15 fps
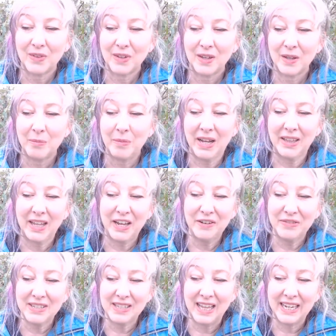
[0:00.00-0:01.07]
My life
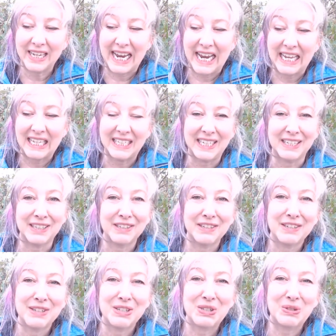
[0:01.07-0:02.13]
is like candy,
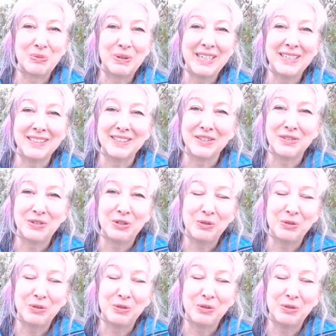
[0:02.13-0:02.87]
sweetened to